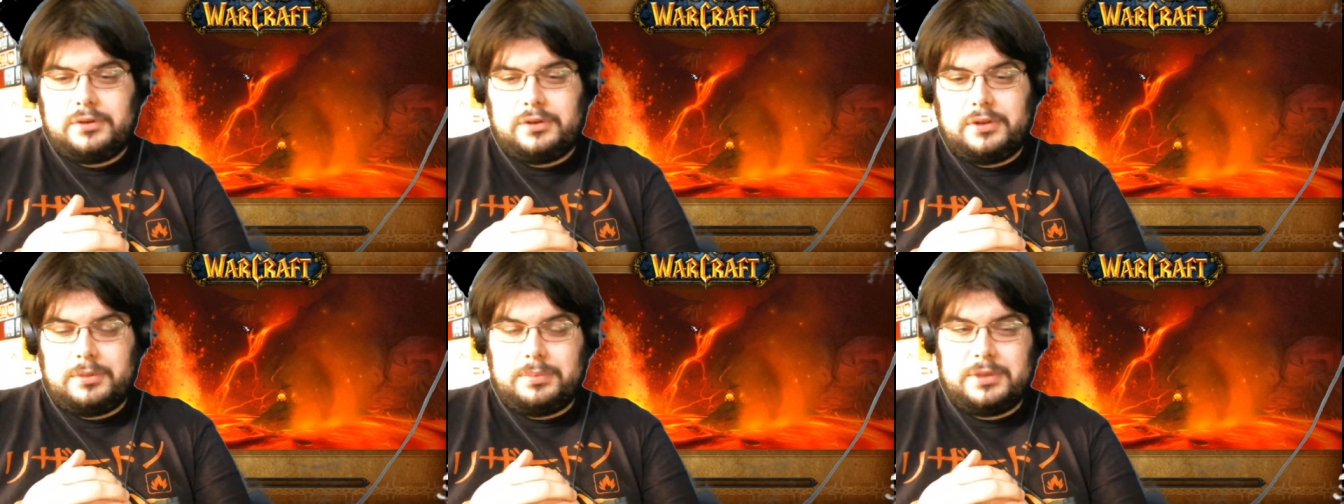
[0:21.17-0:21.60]

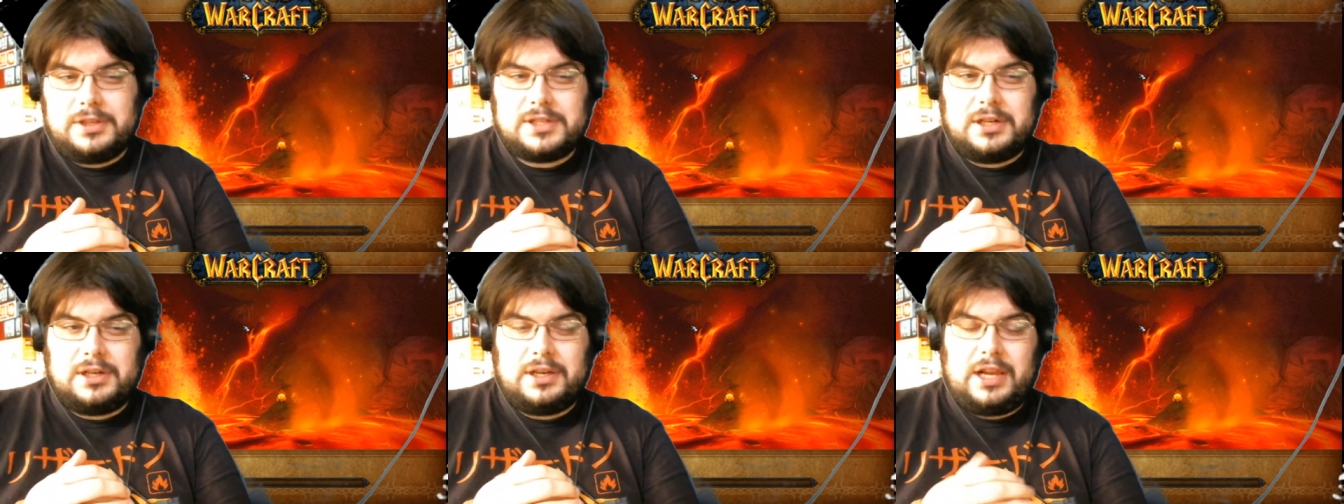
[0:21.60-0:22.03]
the
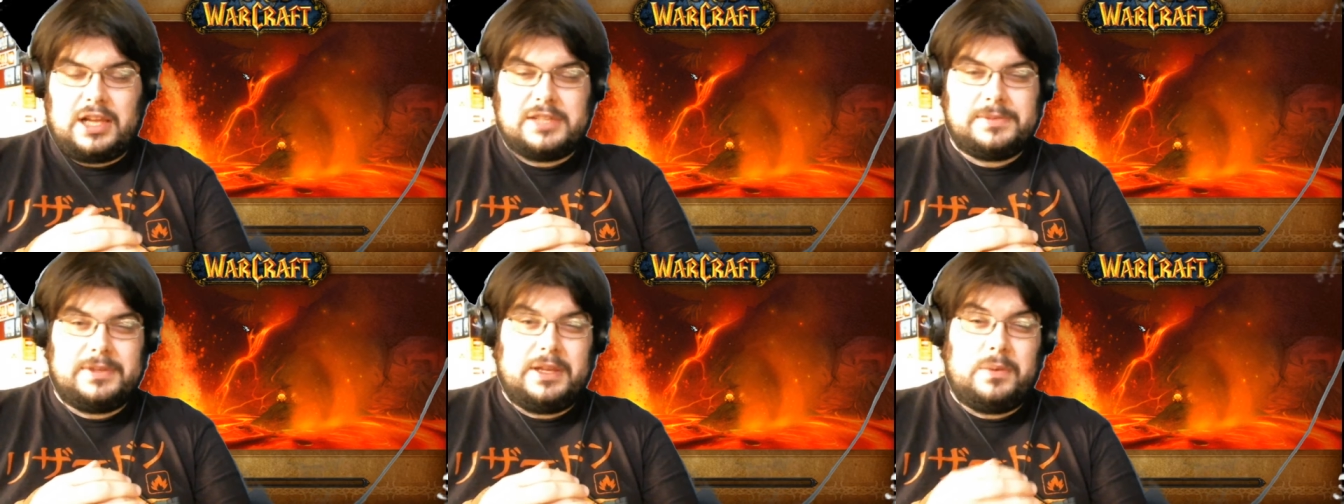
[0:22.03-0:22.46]
BlizzCon
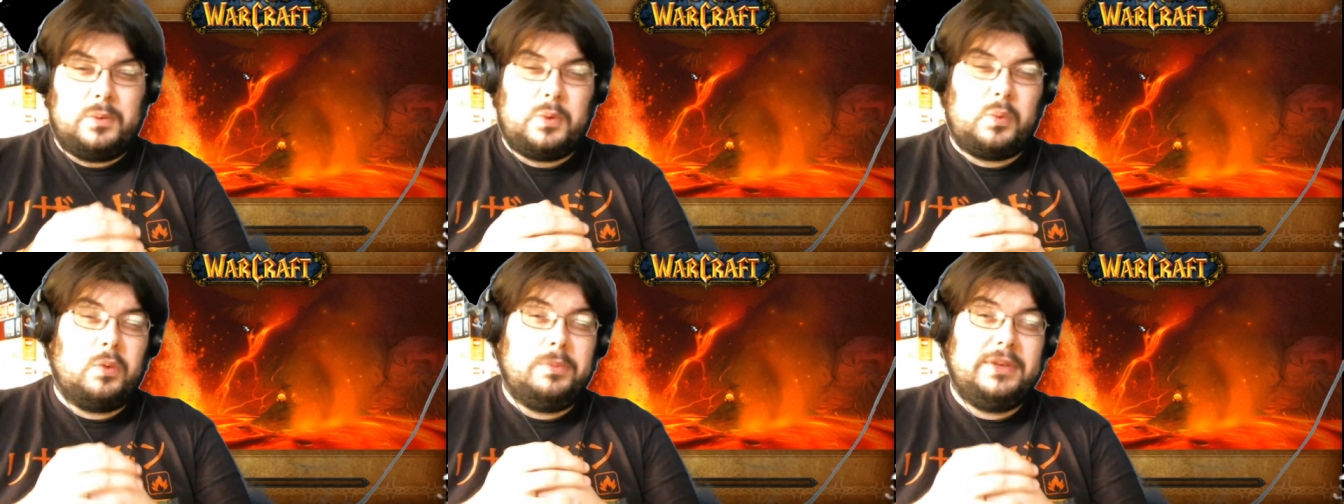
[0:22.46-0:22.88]
announcement that we
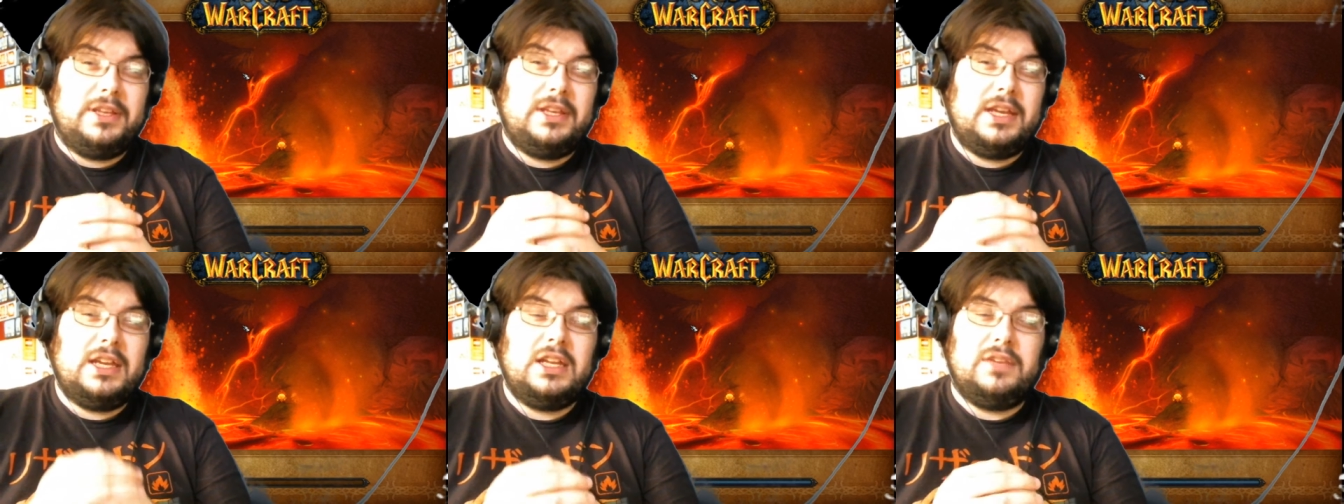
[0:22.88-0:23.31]
will be
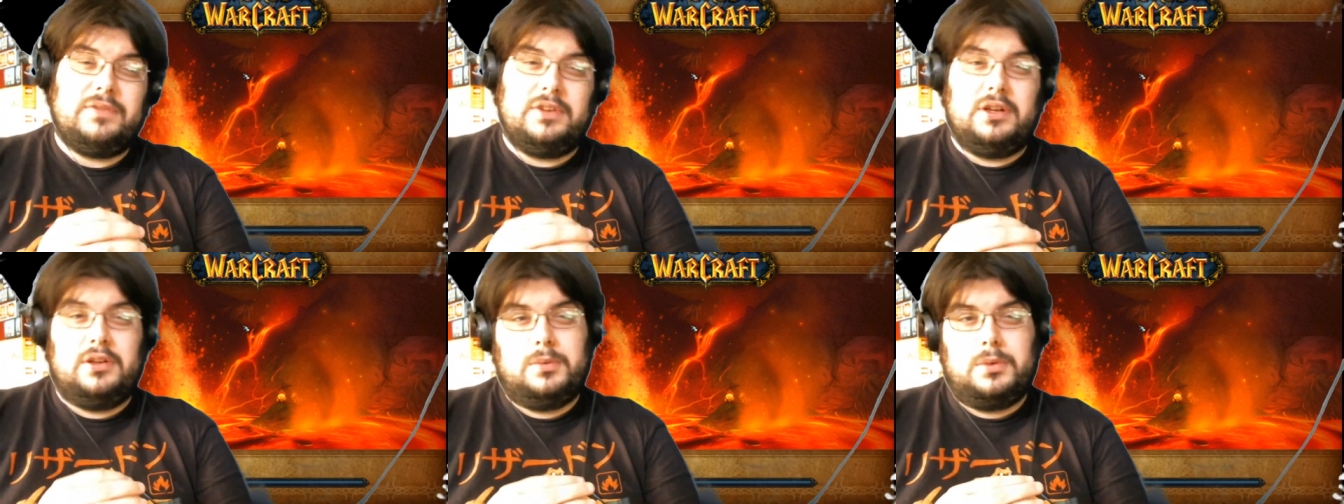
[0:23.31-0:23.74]
getting
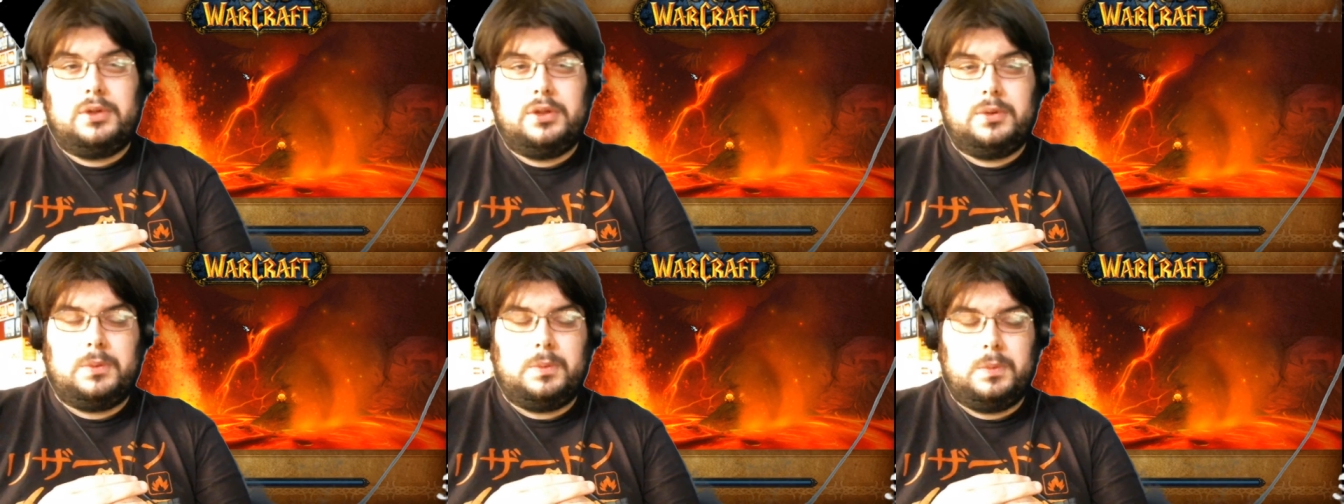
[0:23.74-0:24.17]
vanilla
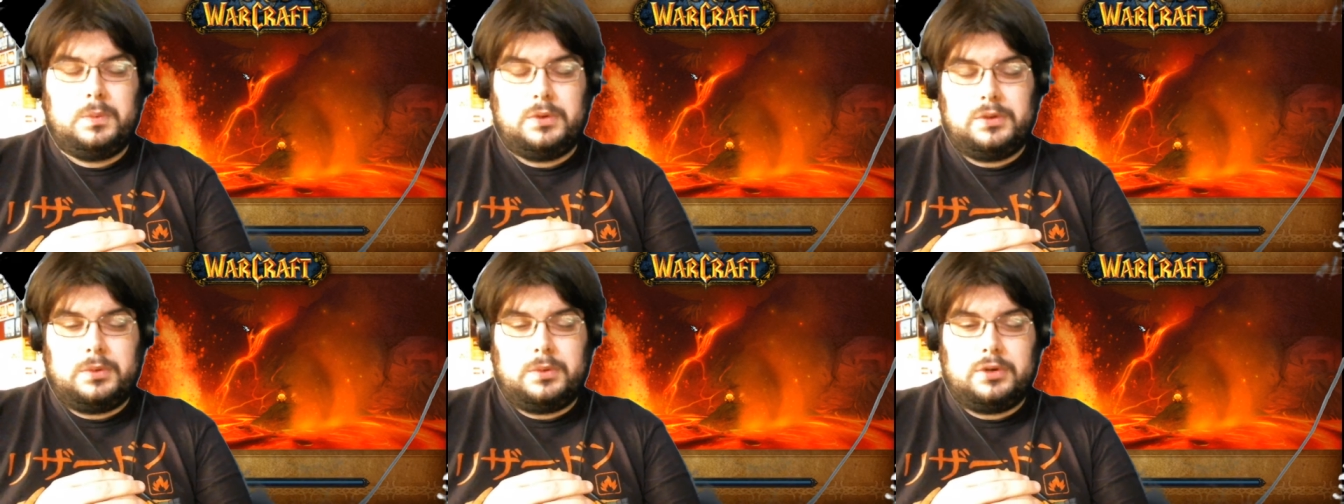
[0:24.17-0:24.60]

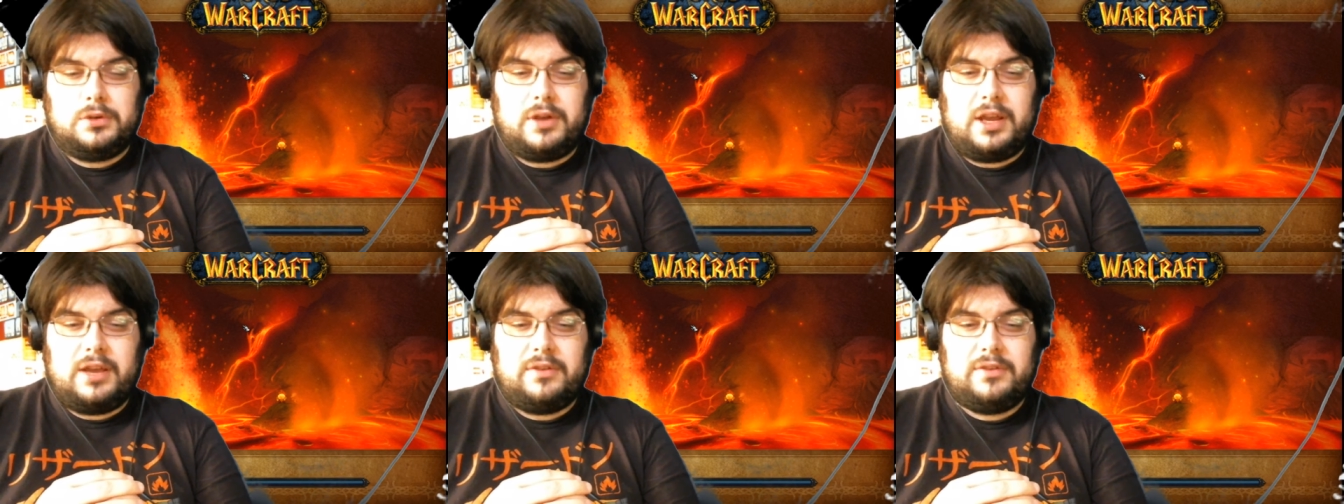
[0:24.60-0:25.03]
World of
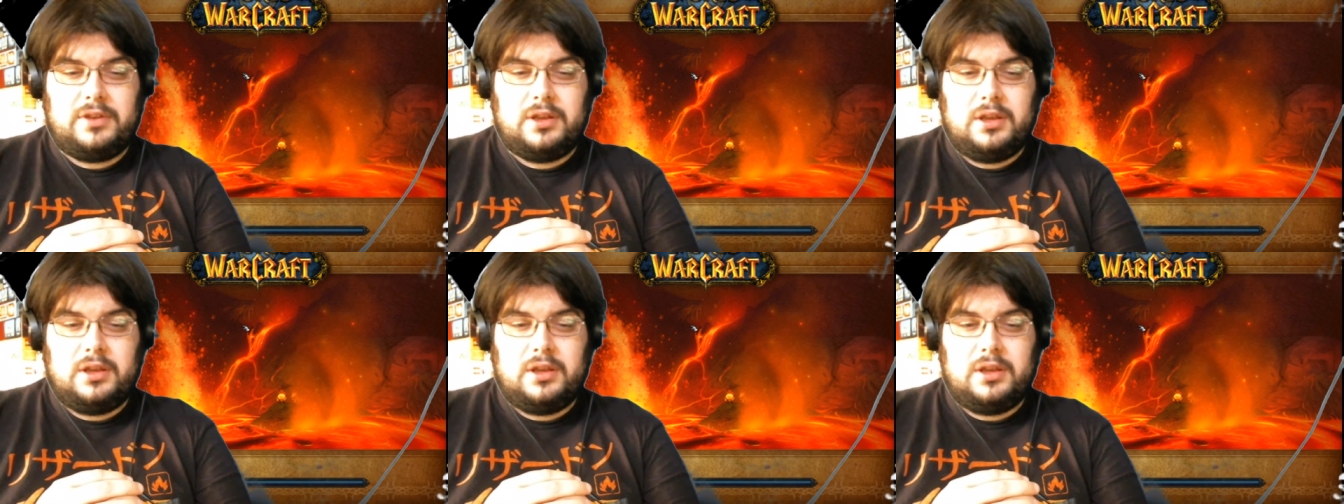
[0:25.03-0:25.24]
Warcraft.